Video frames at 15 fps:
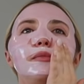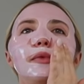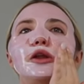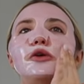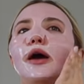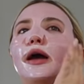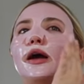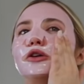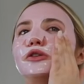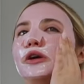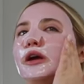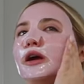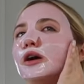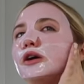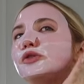my new hangers are
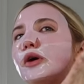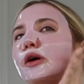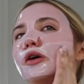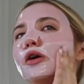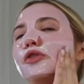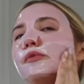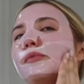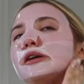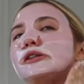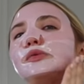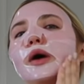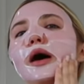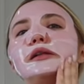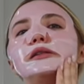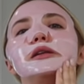here so I can go through my
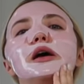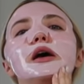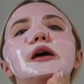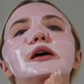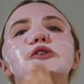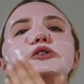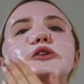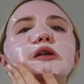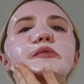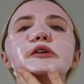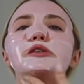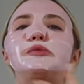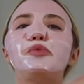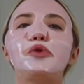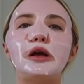sweats just gonna be
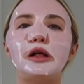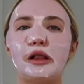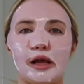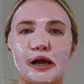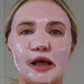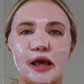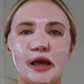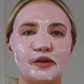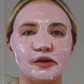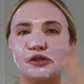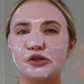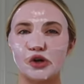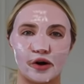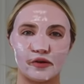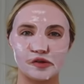spring cleaning, the
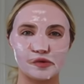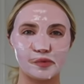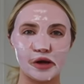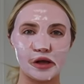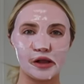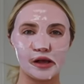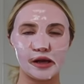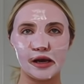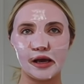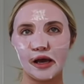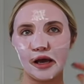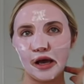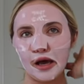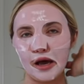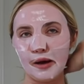start of spring
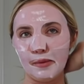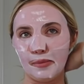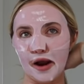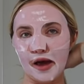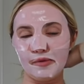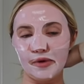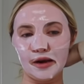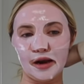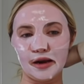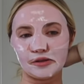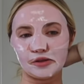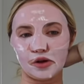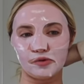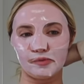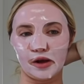cleaning, but I've been needing to
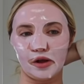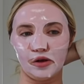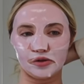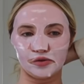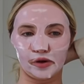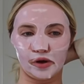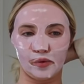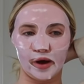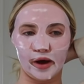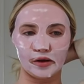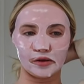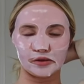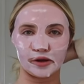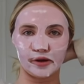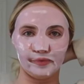go through my clothes for like a
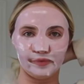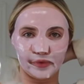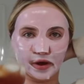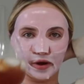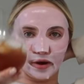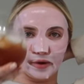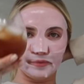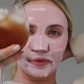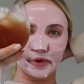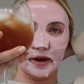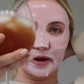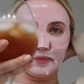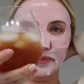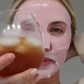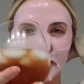while, so thank God, you
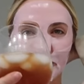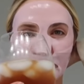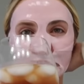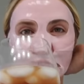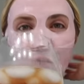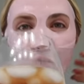know? Anyways,